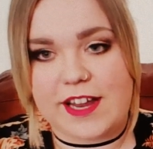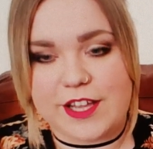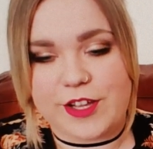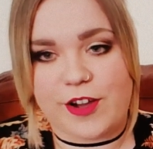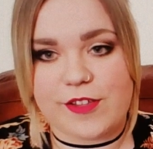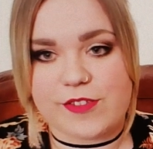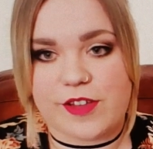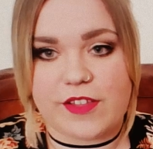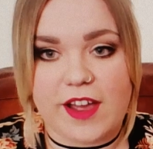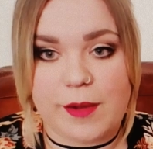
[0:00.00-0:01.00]
let you guys
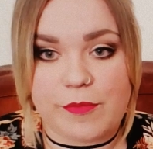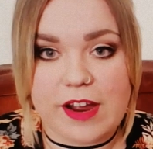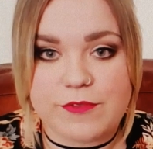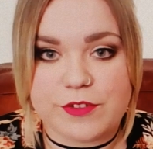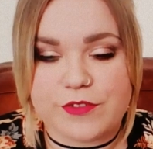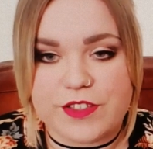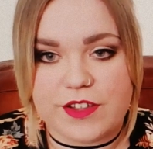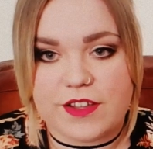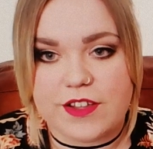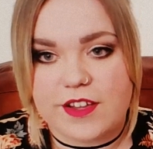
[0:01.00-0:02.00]
know that I am grateful for
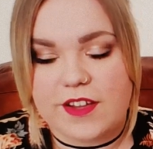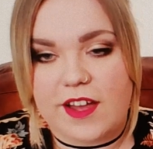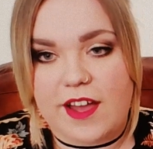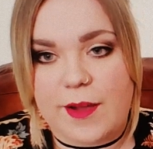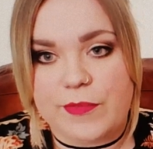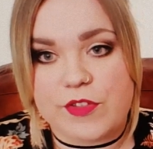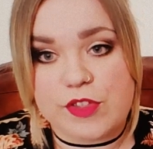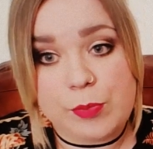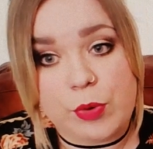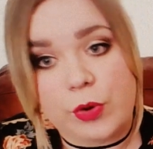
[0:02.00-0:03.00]
the
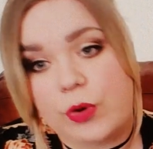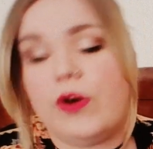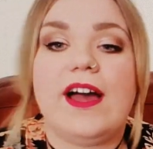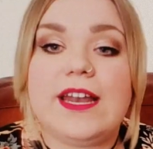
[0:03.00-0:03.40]
support.